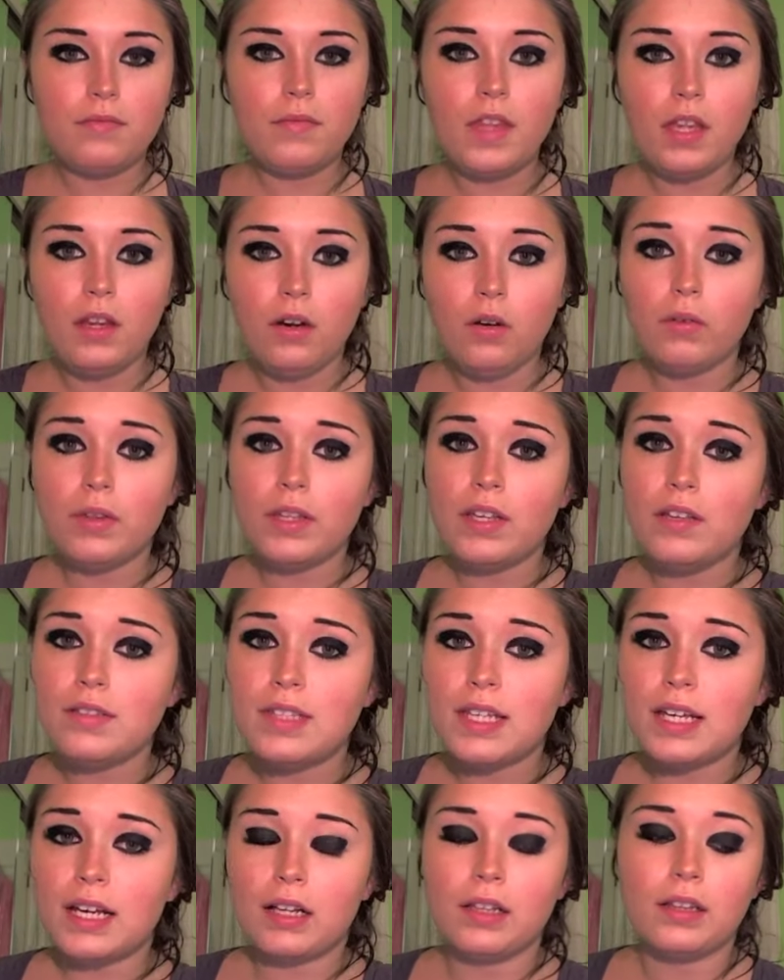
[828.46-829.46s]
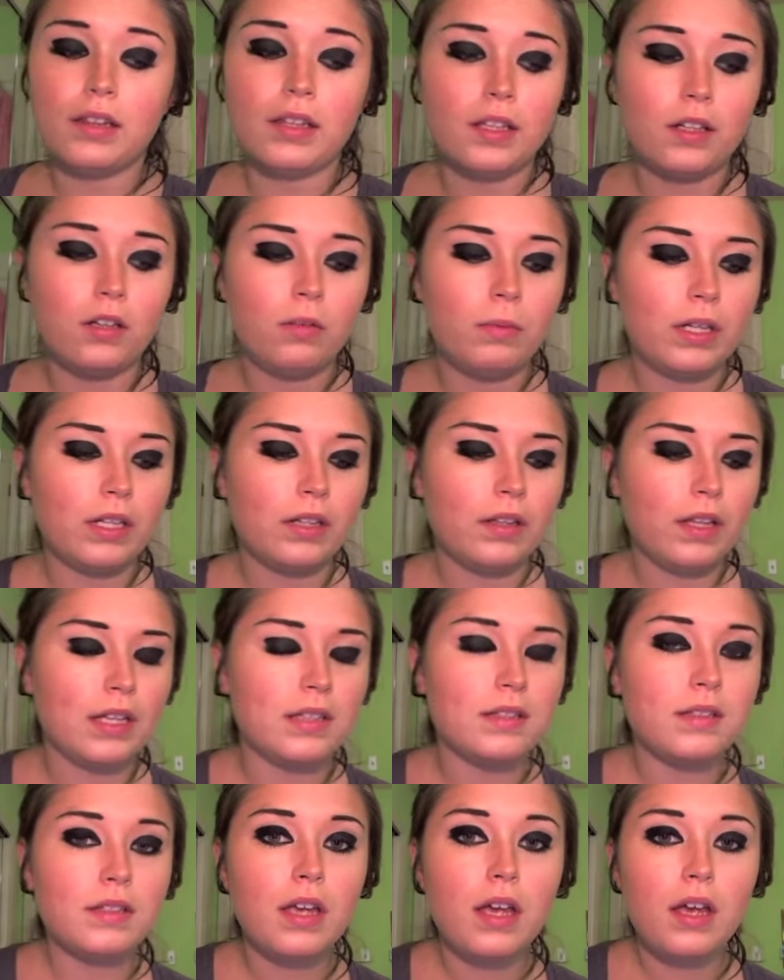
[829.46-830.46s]
and only use like a little bit of
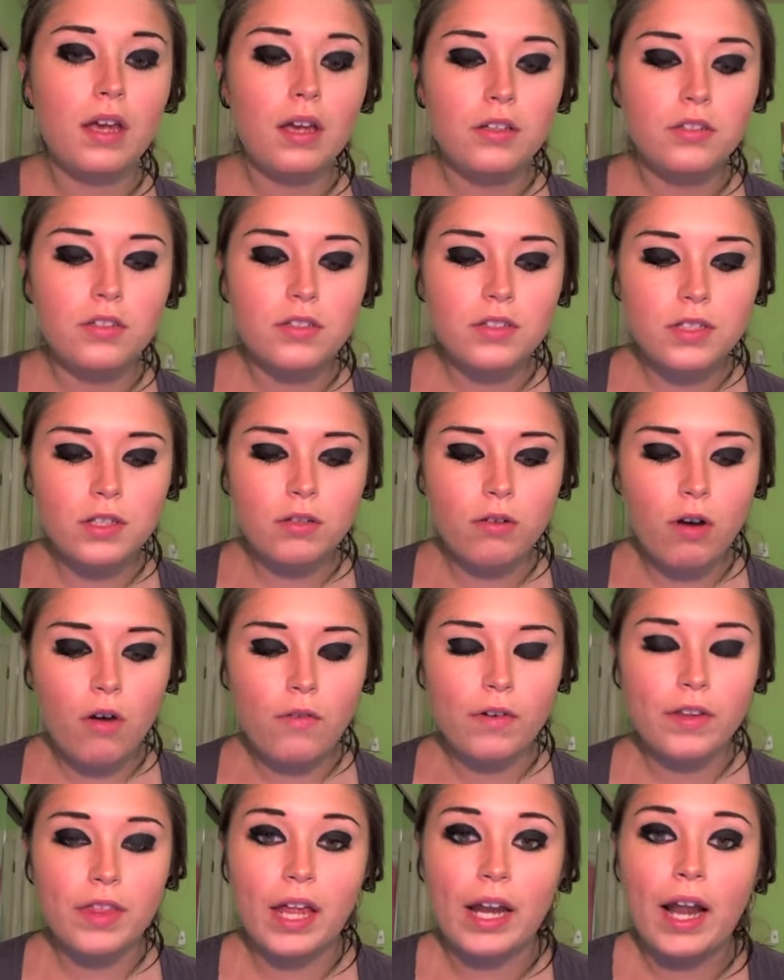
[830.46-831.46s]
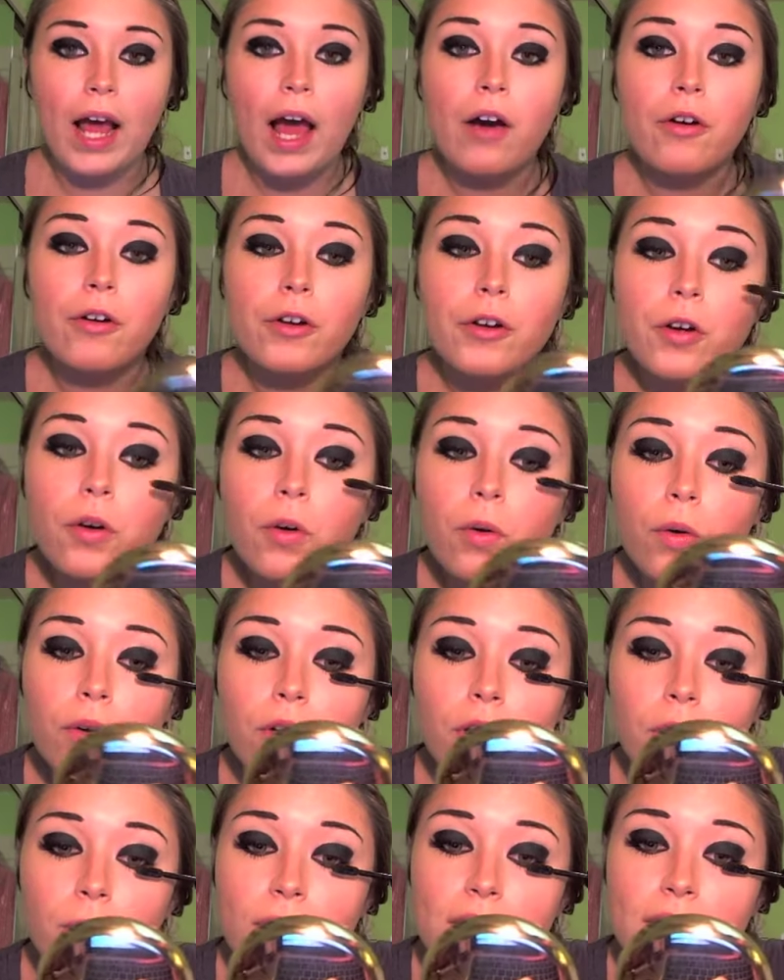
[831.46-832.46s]
this. Just go over that outer
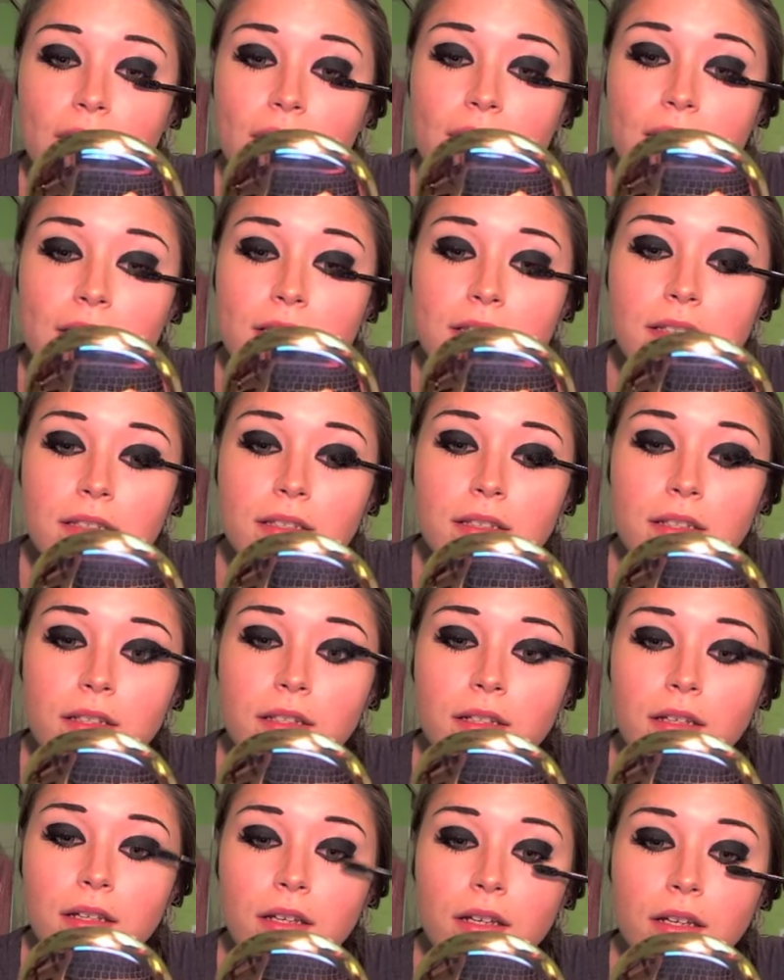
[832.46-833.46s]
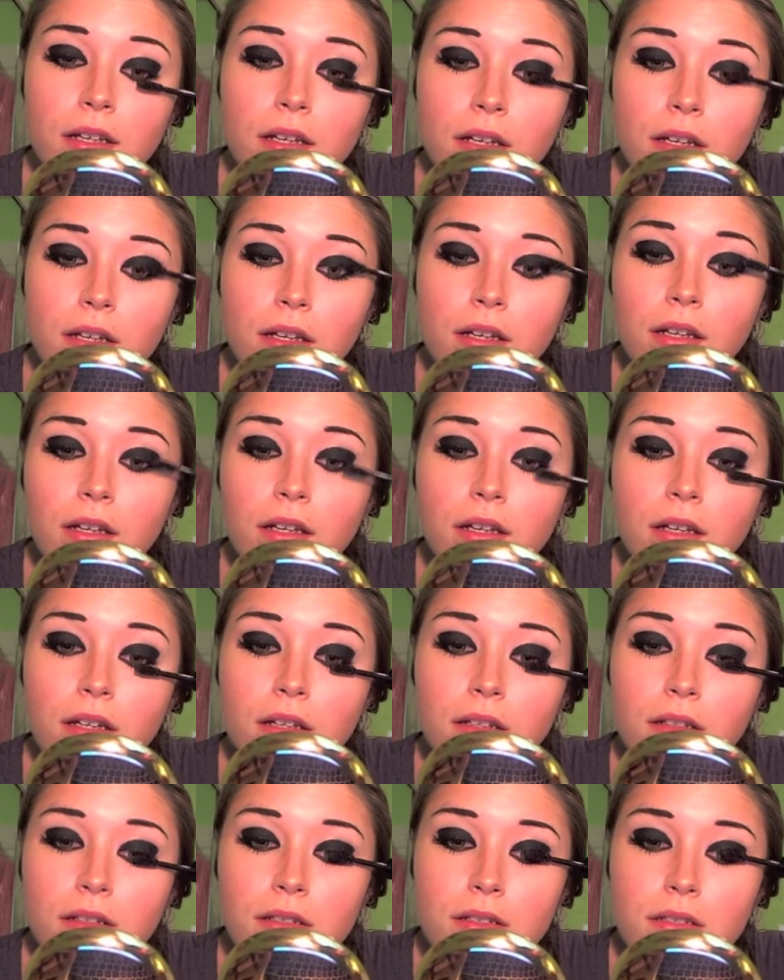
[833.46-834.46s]
corner with this,
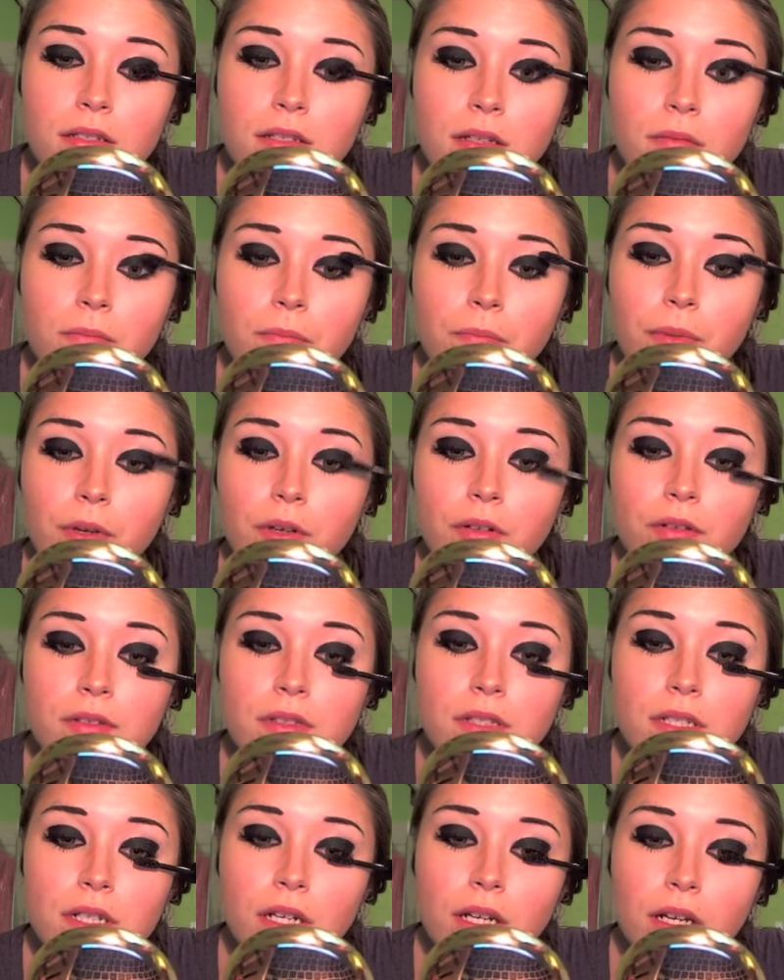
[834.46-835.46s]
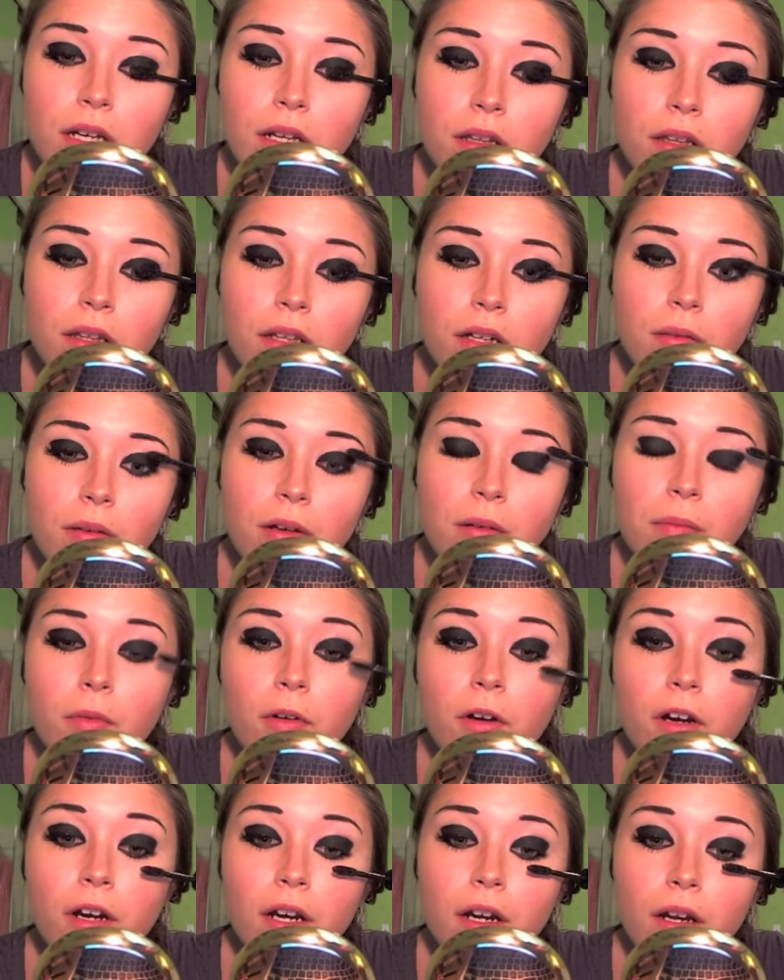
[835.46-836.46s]
just to boost it a little bit
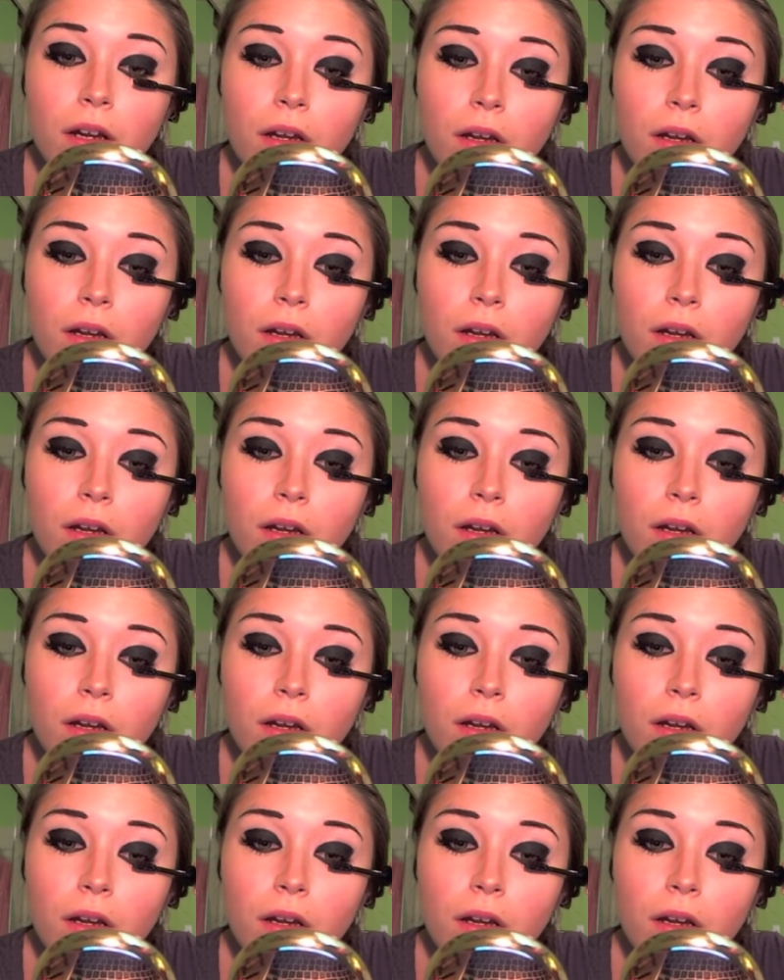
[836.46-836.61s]
more,